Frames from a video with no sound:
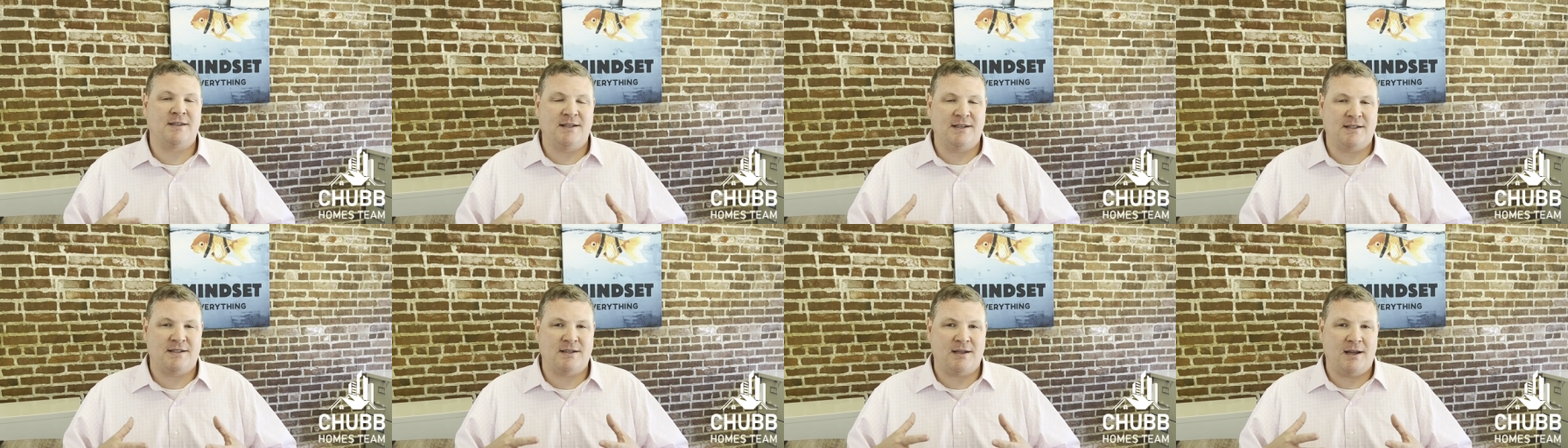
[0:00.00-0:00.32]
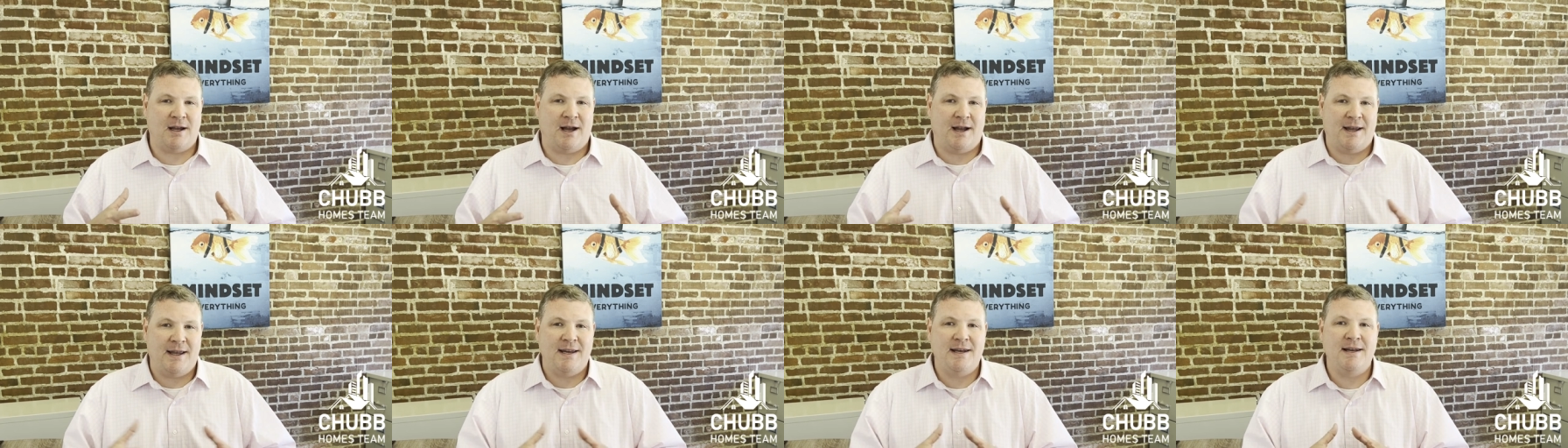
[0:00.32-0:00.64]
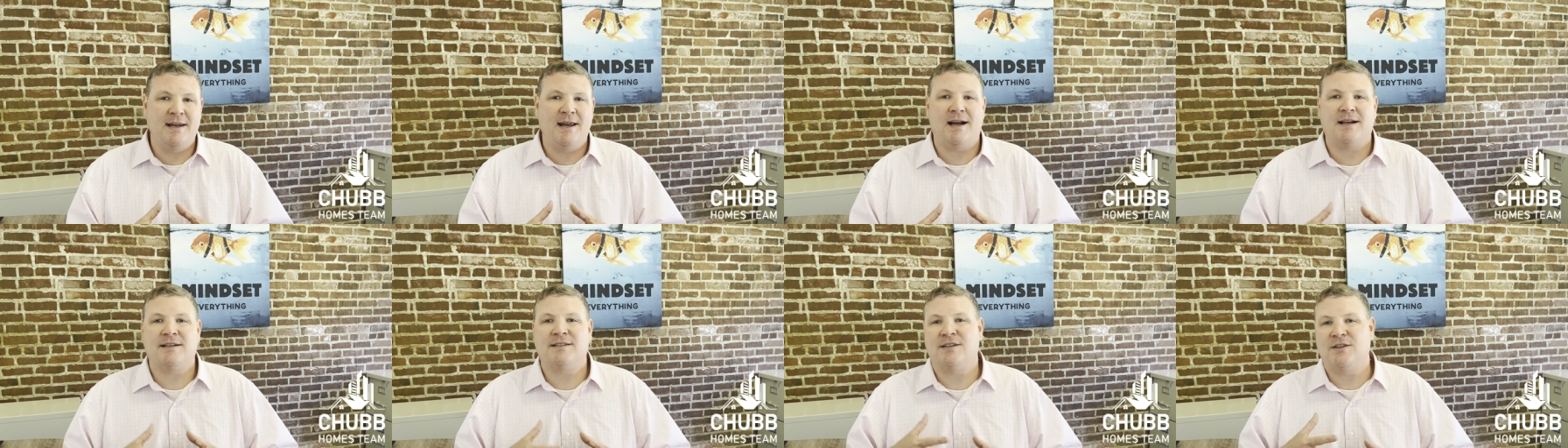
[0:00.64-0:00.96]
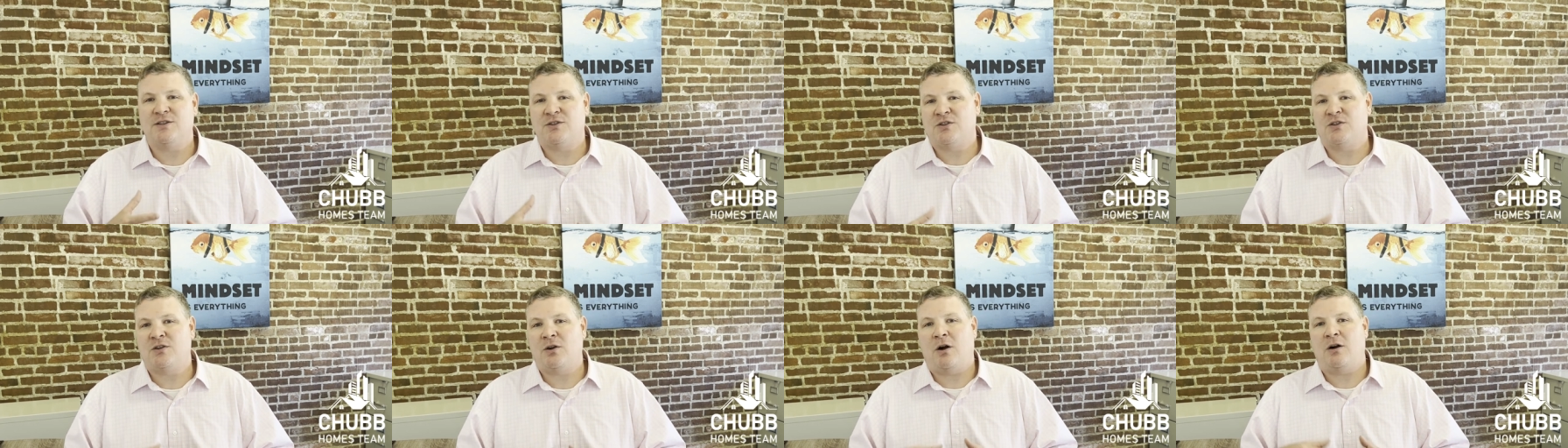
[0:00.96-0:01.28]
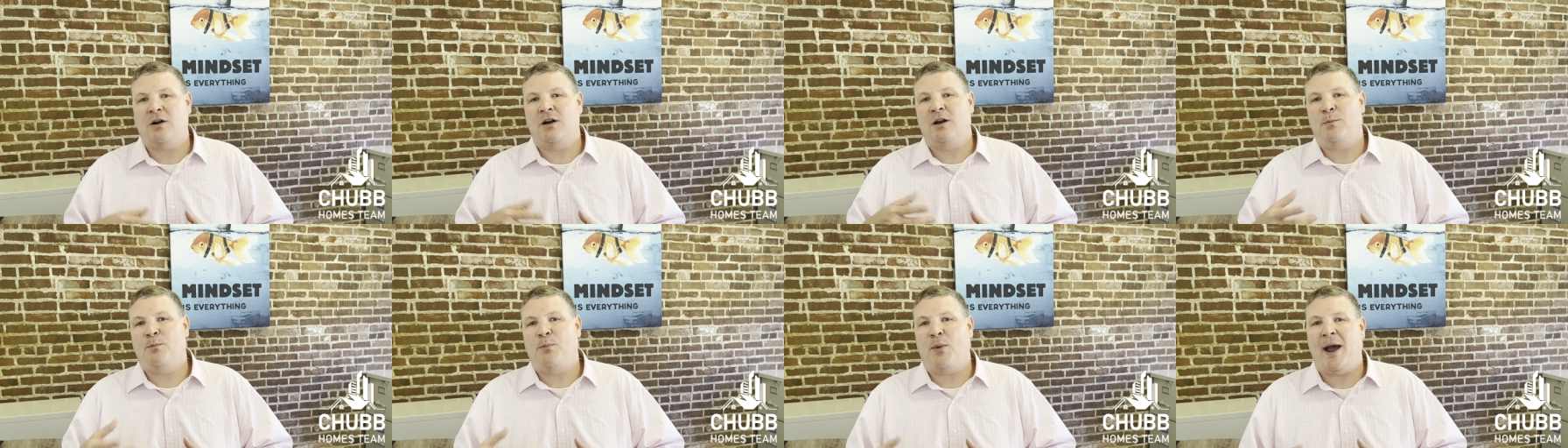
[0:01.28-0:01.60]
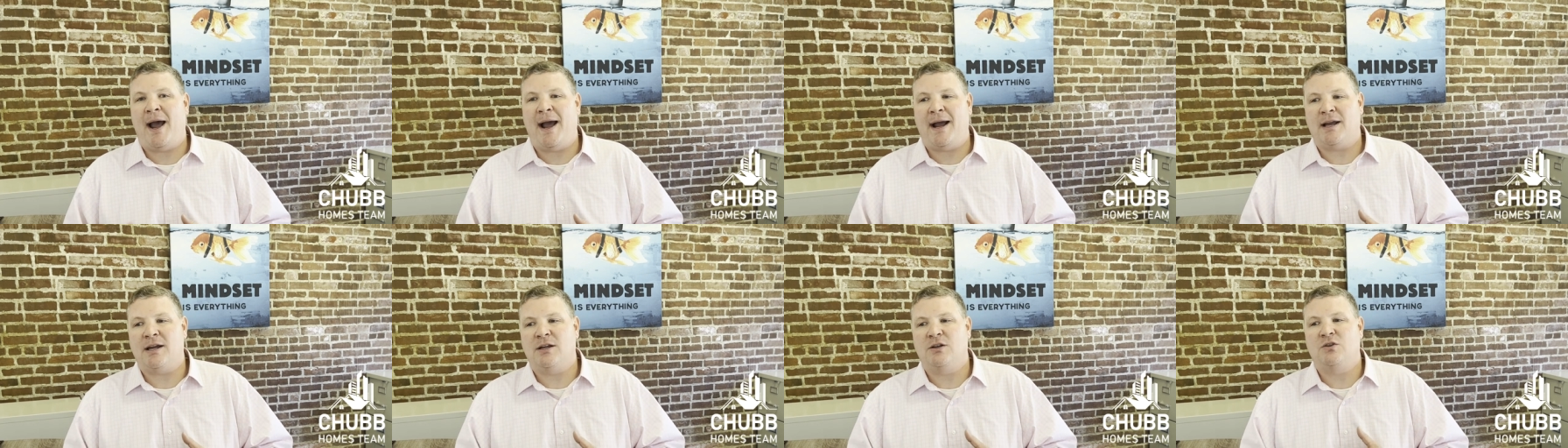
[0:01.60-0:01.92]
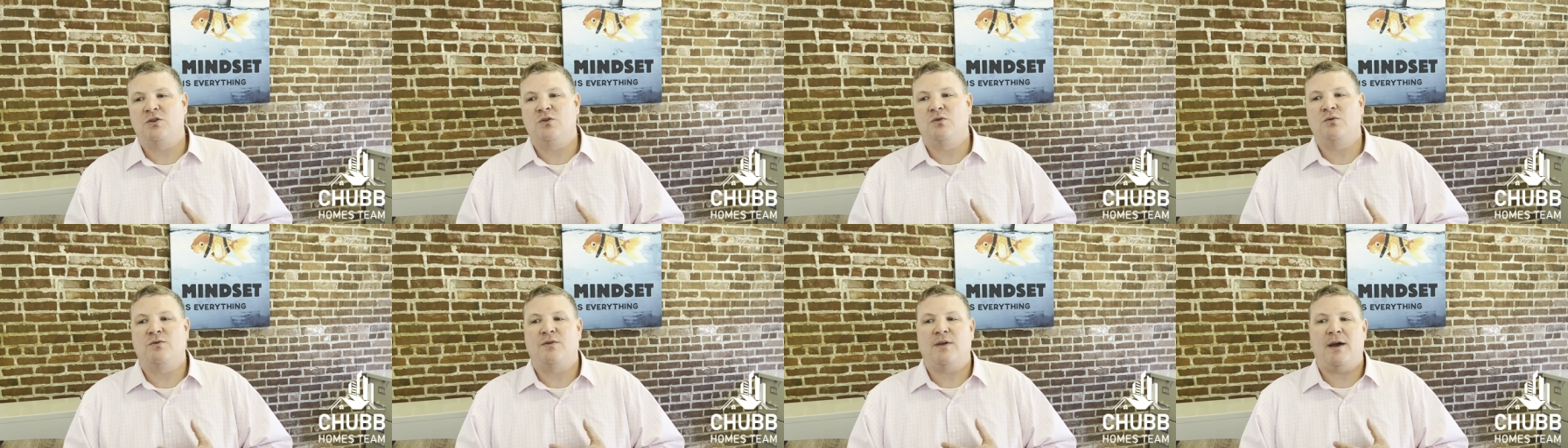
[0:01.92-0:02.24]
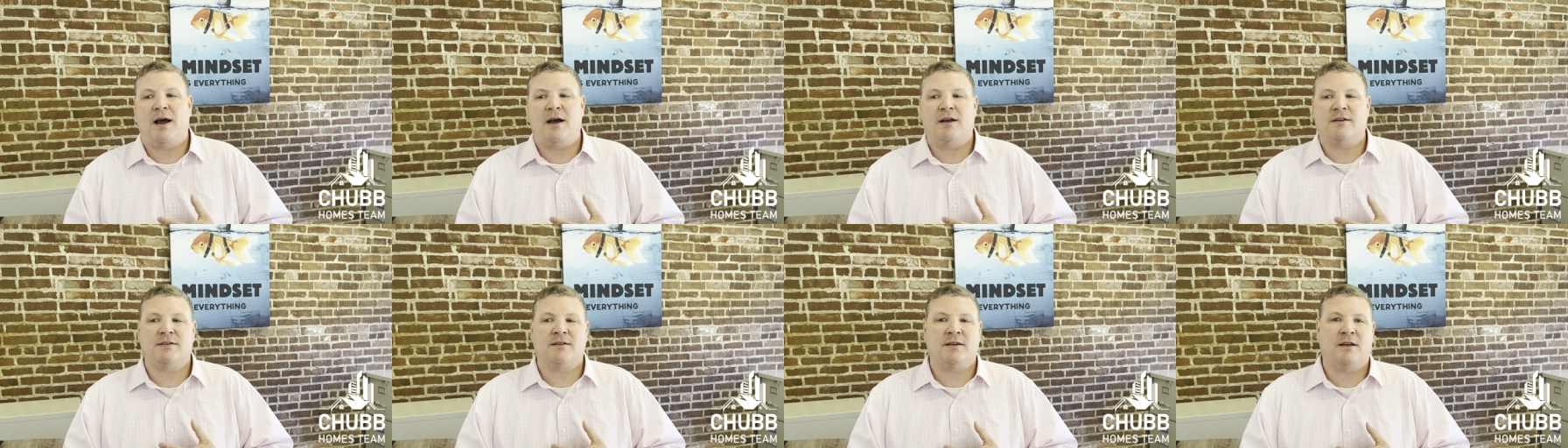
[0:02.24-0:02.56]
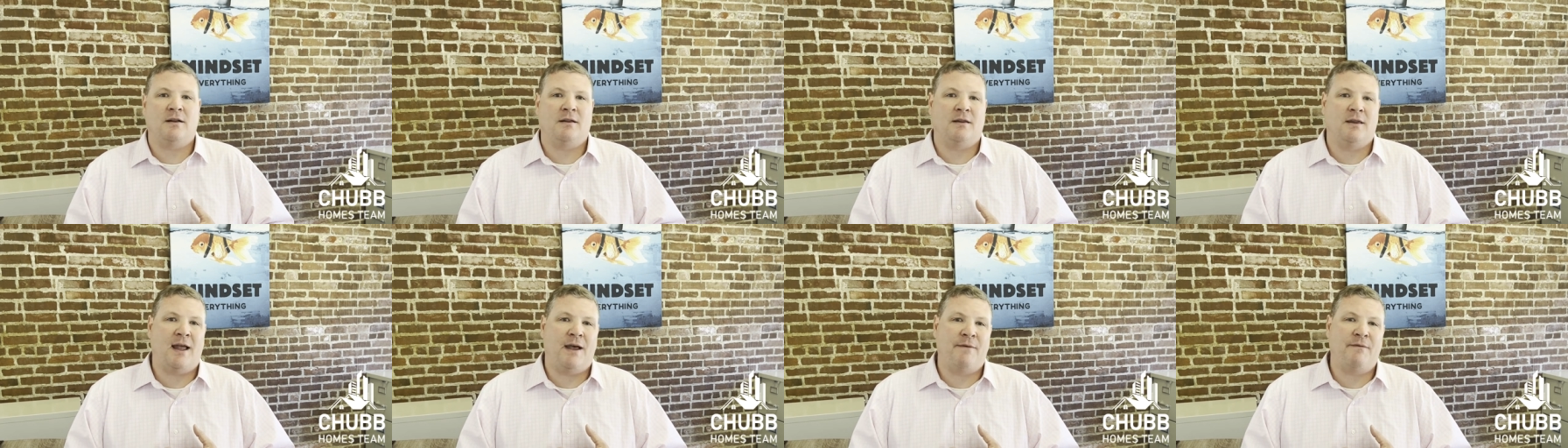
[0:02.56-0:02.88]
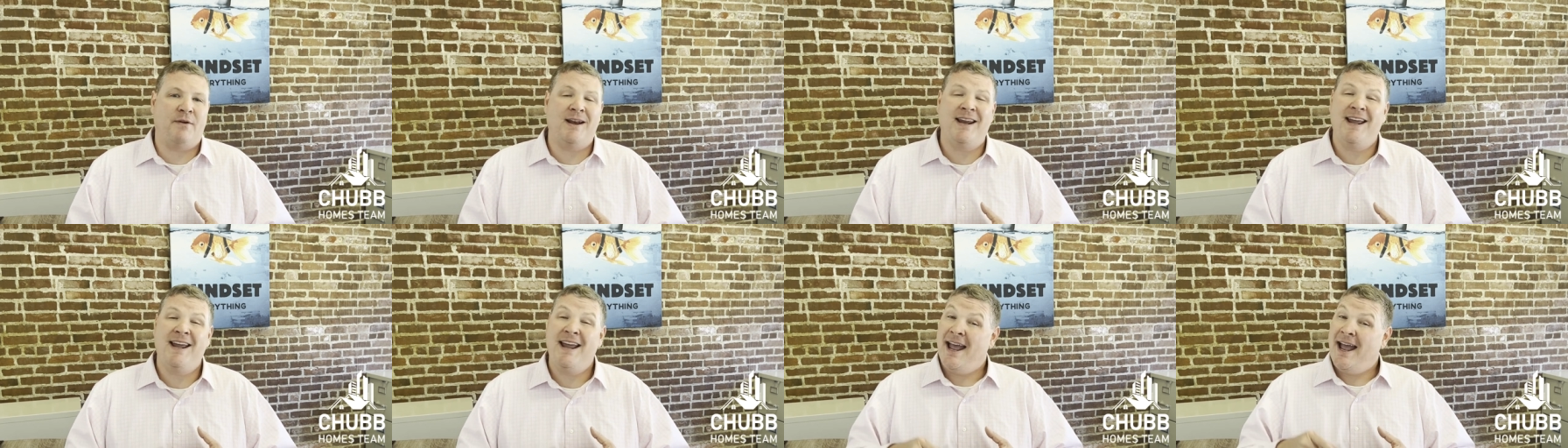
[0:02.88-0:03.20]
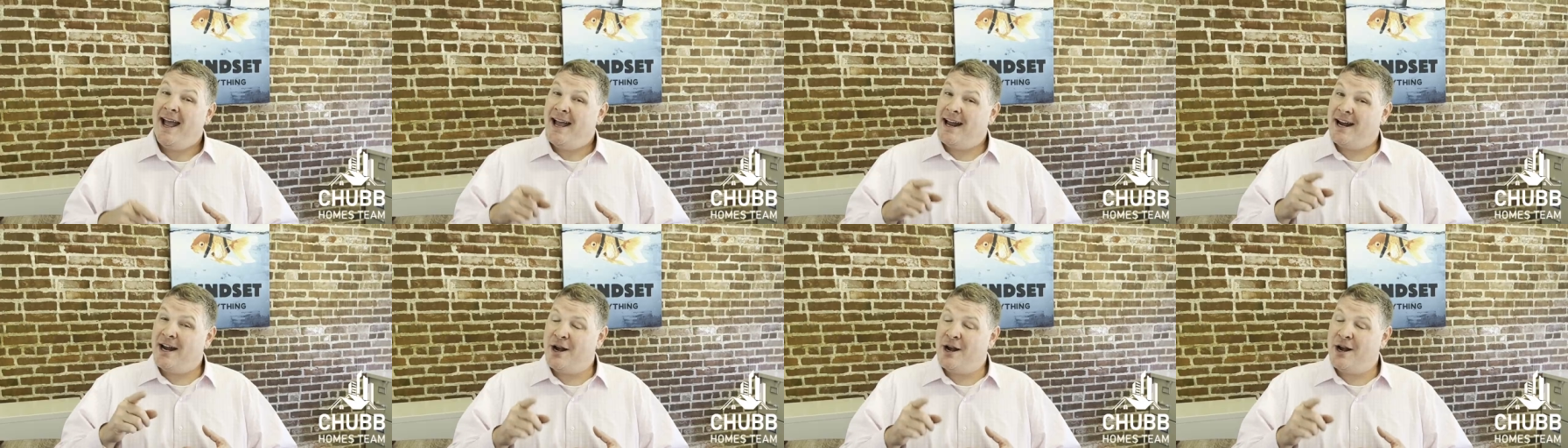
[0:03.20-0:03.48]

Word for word: this index has started back in 2011. And